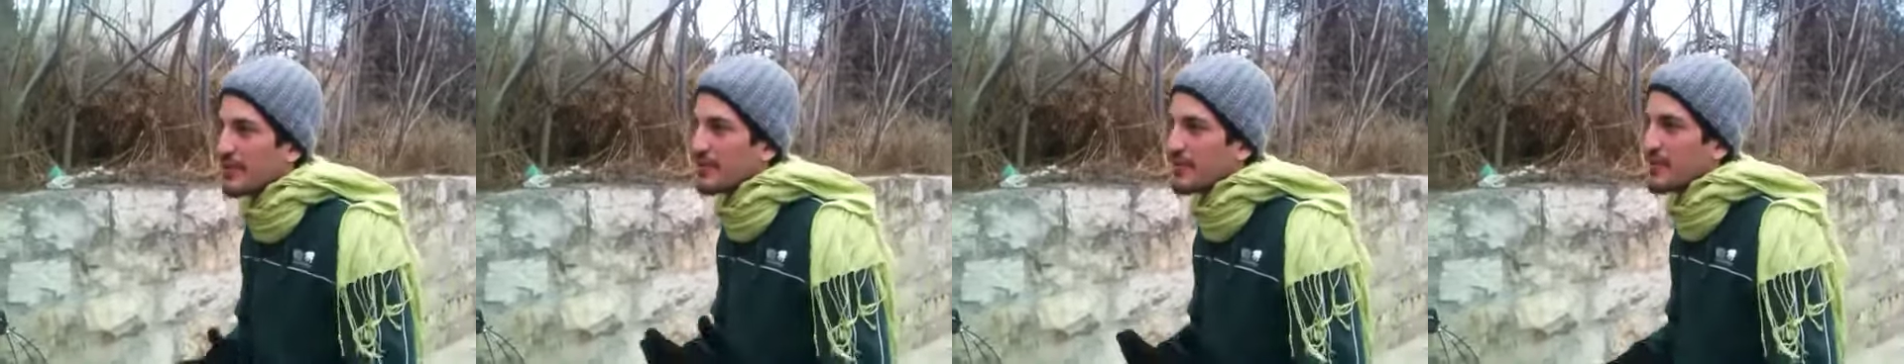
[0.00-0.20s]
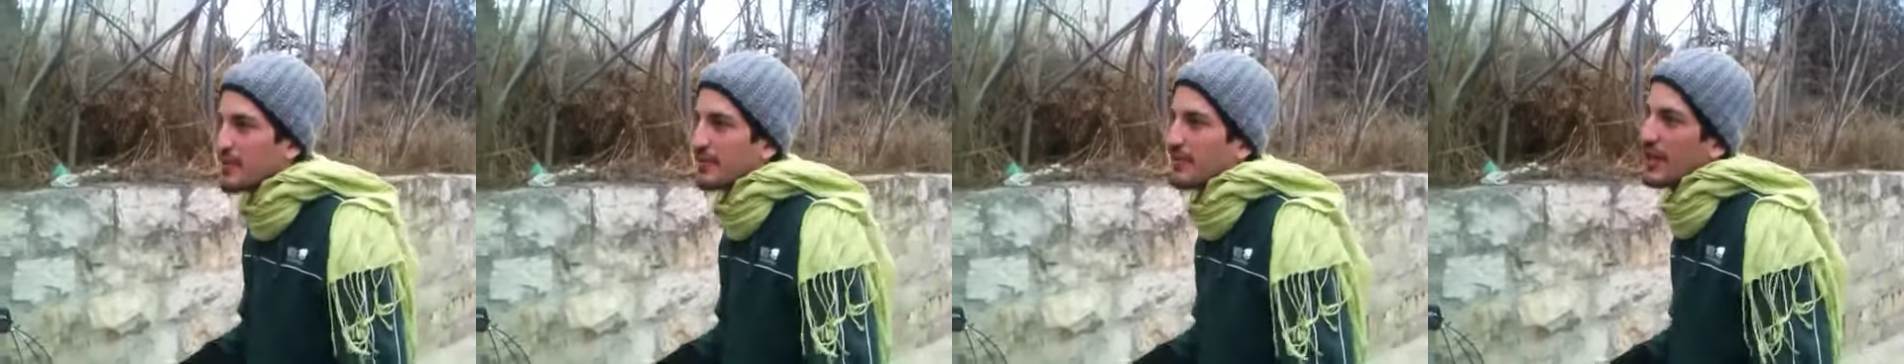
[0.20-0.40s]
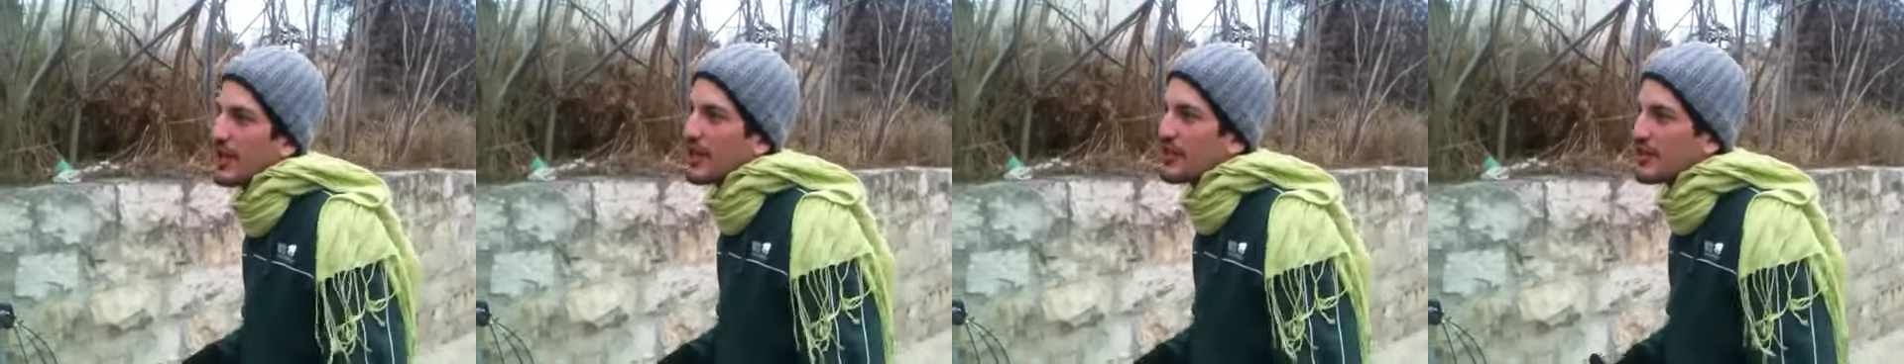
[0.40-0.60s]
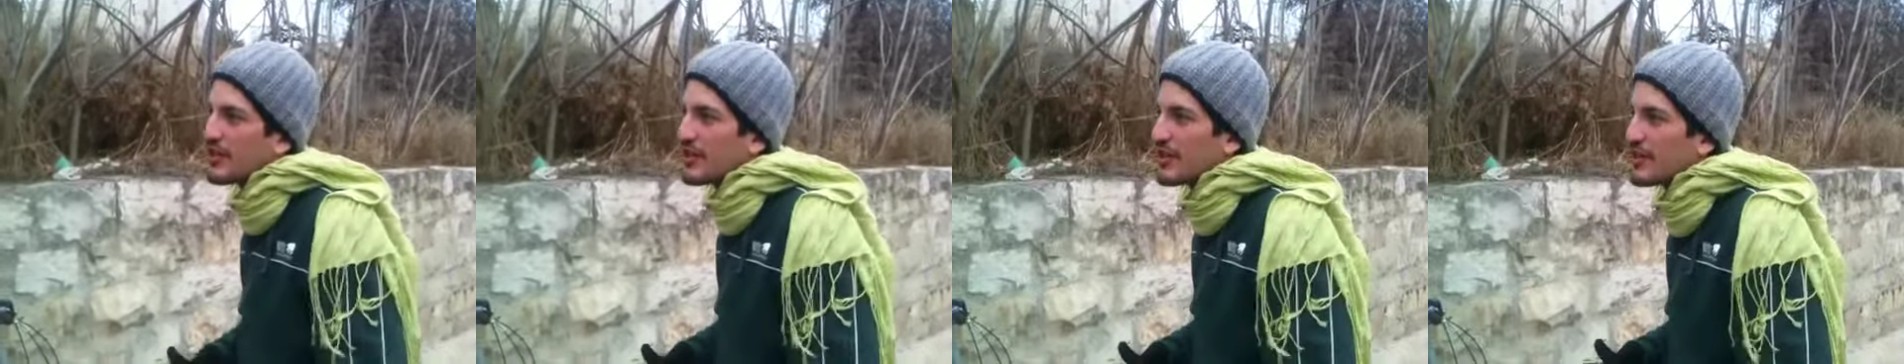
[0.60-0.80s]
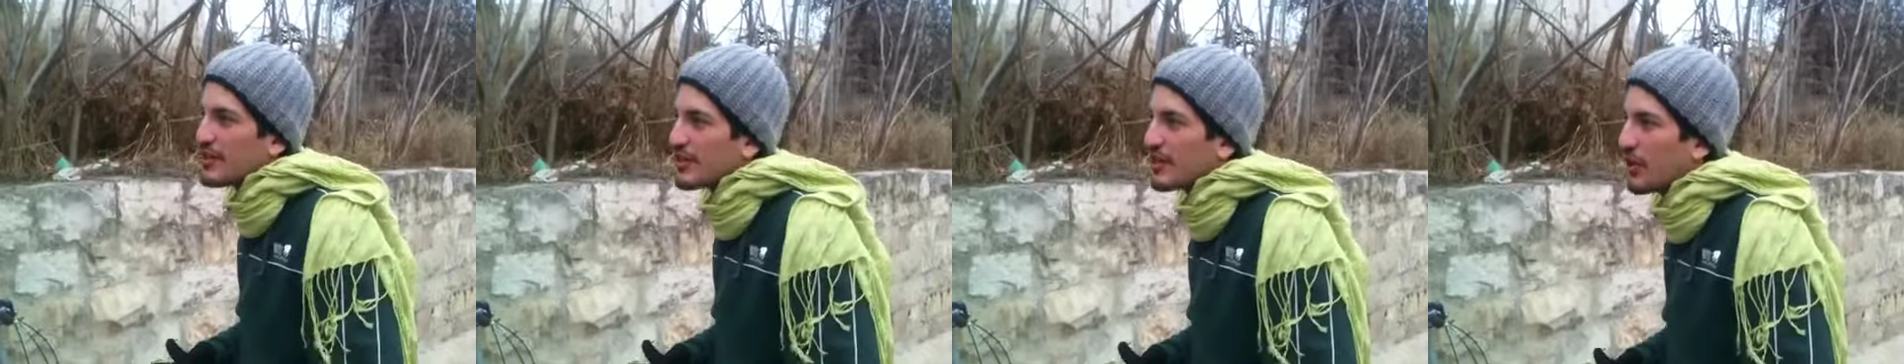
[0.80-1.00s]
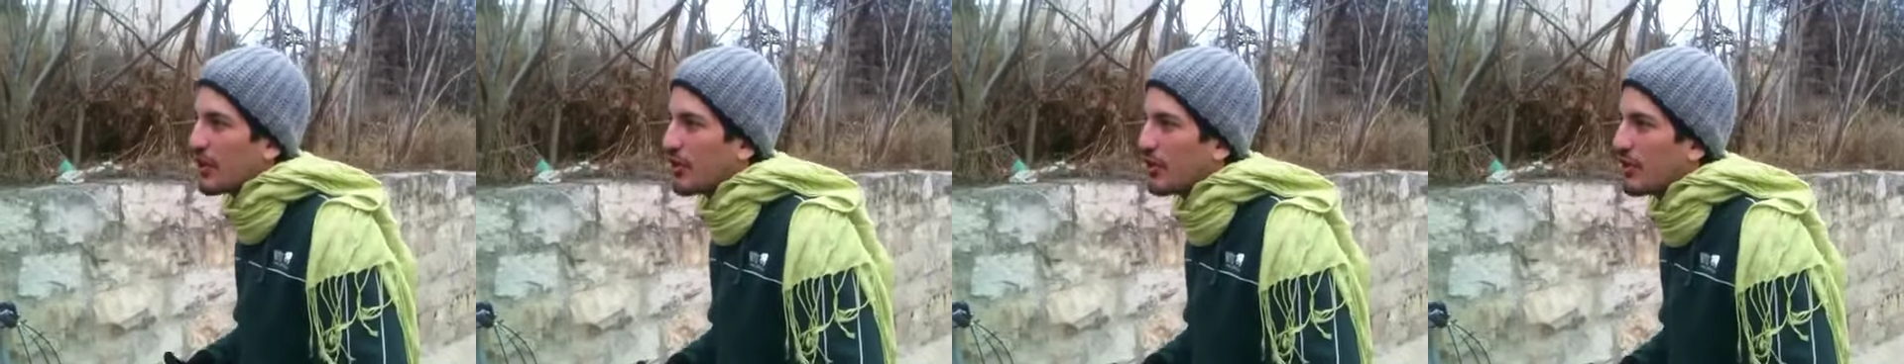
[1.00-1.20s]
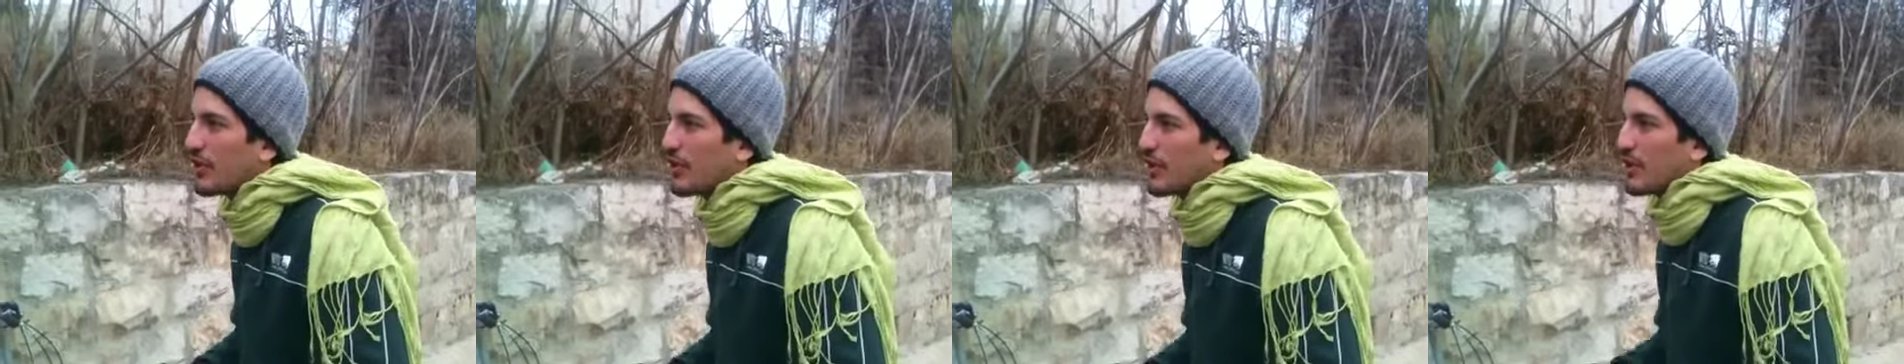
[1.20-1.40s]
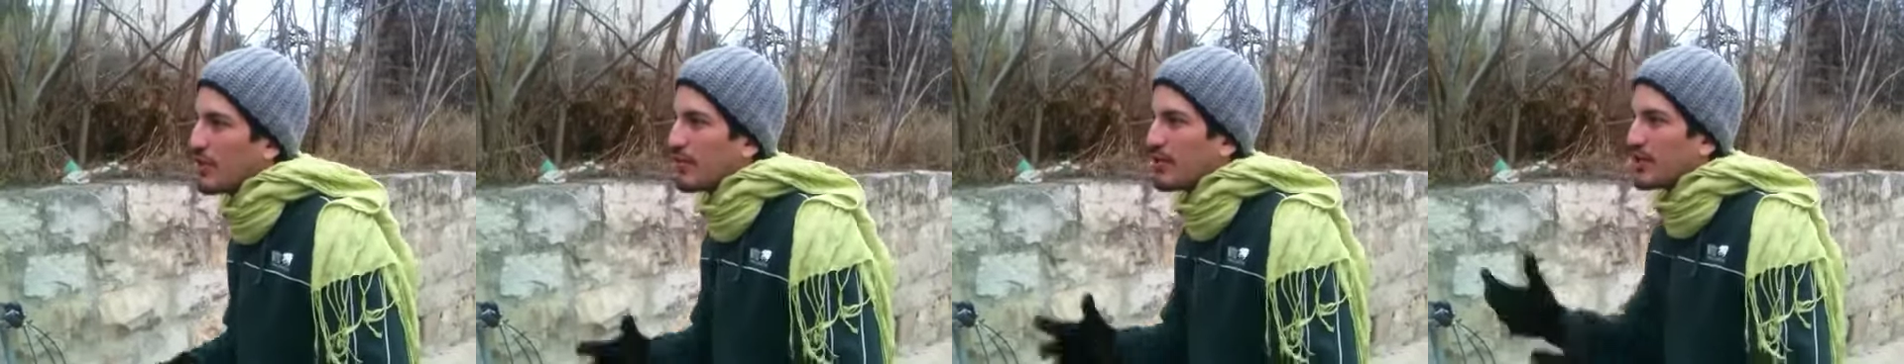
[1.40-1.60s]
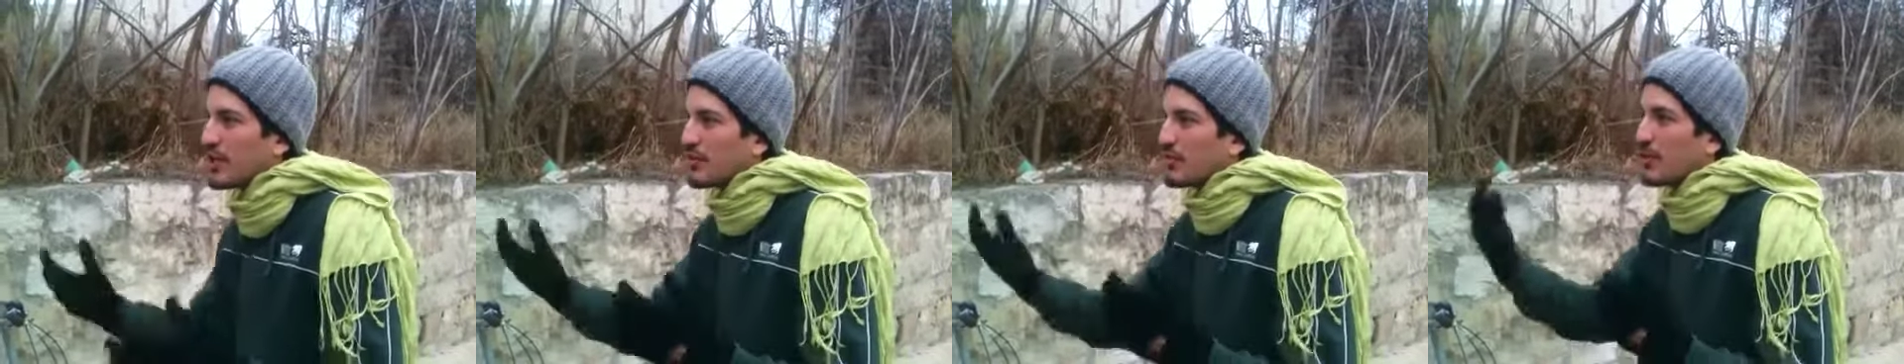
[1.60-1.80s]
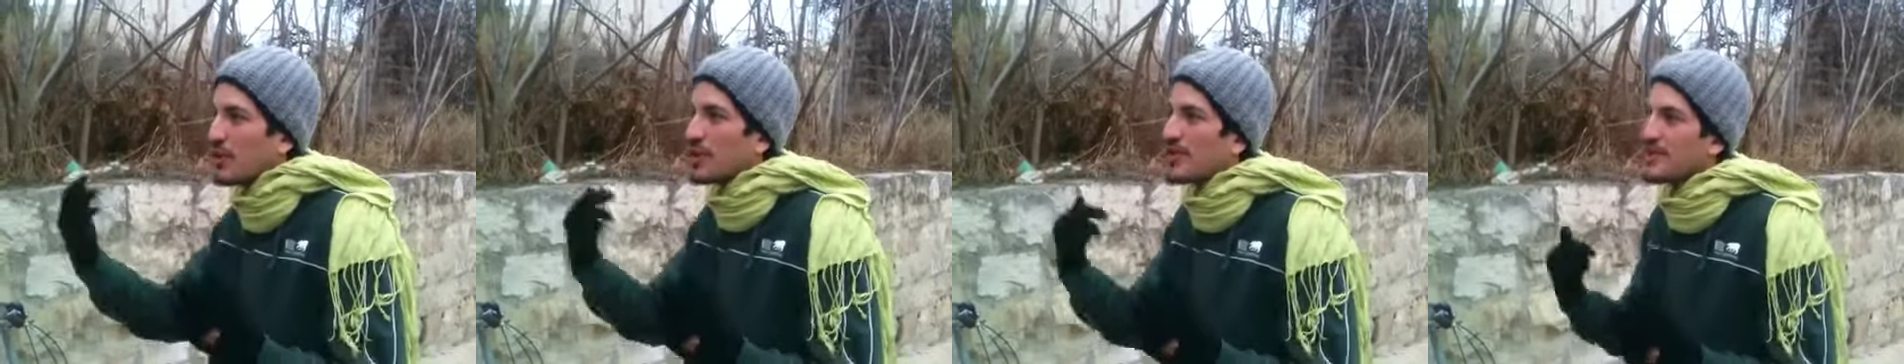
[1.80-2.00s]
This was over 100 years ago when
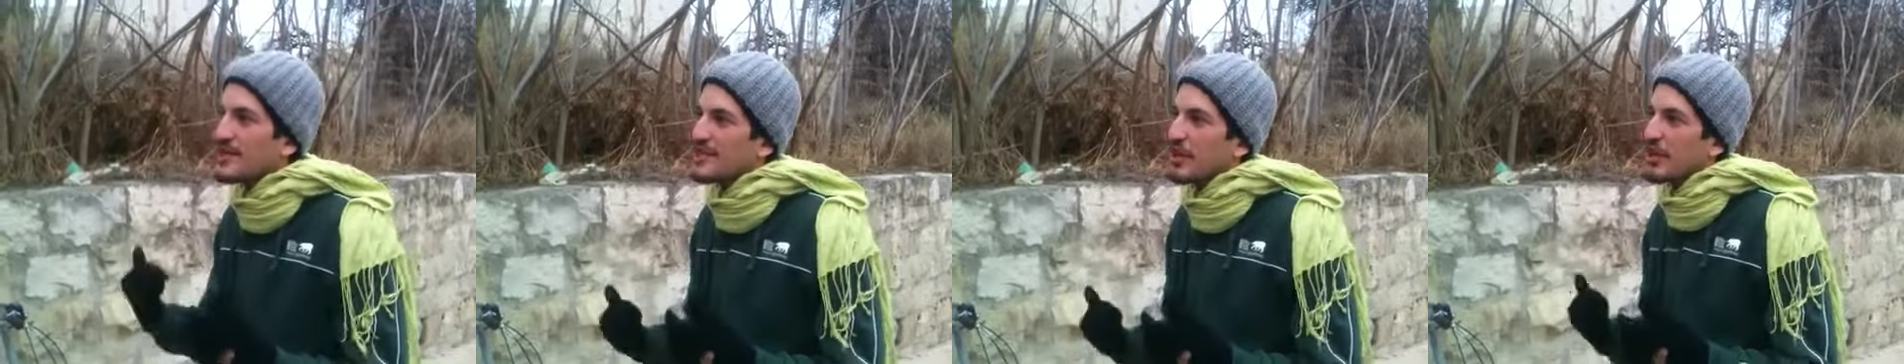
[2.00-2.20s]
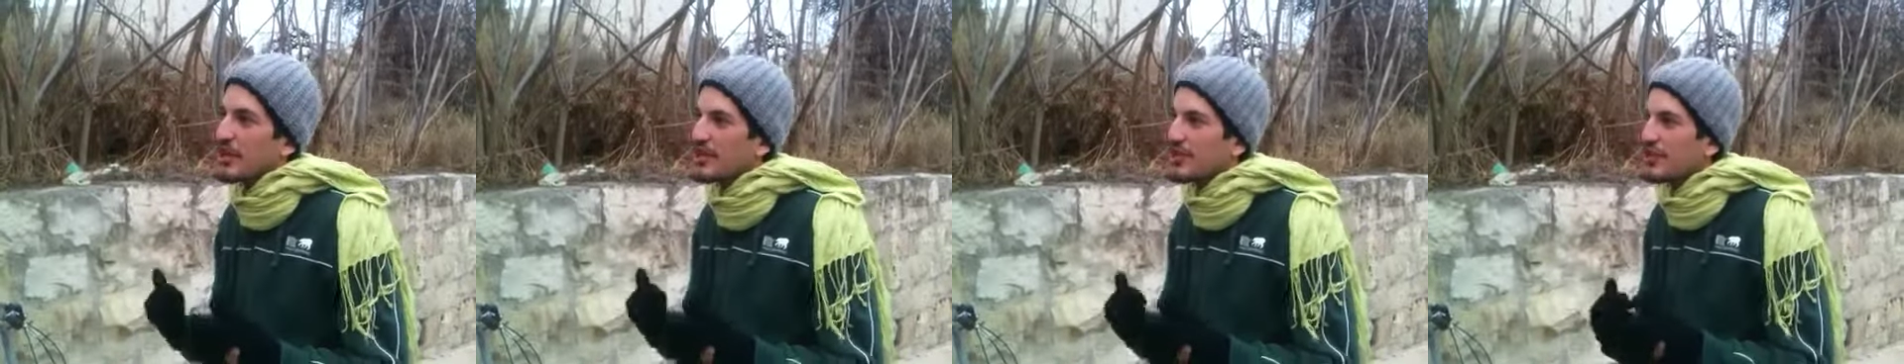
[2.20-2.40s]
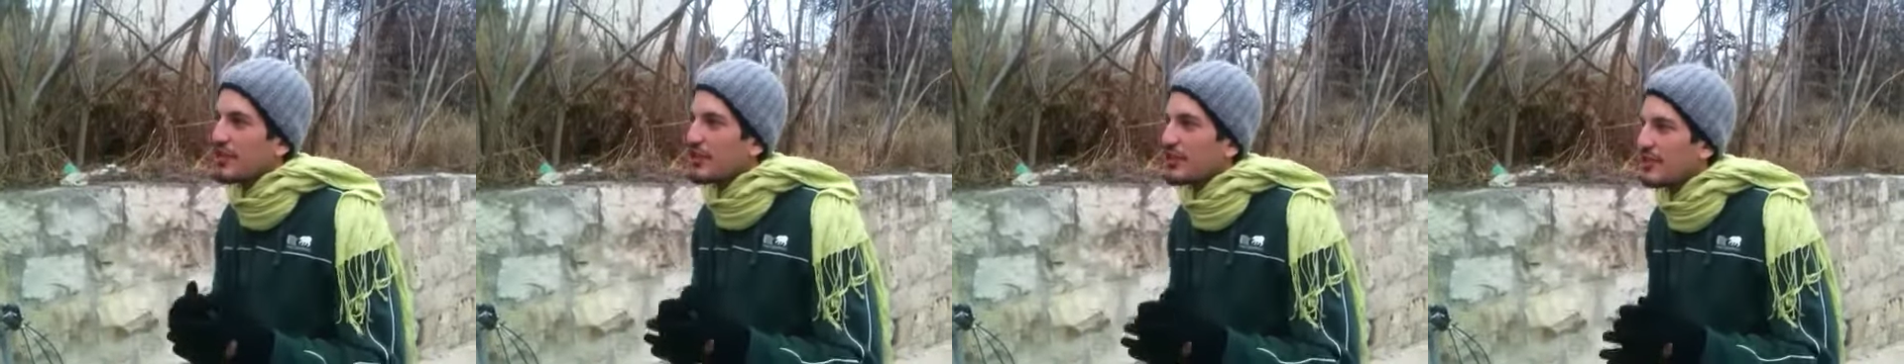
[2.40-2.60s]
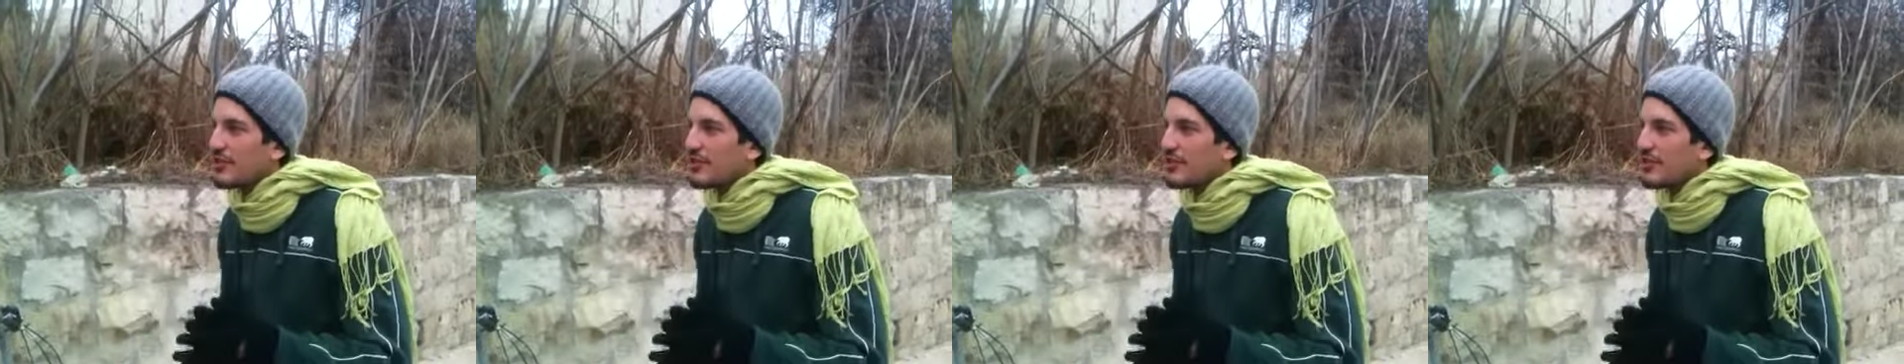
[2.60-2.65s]
communities started to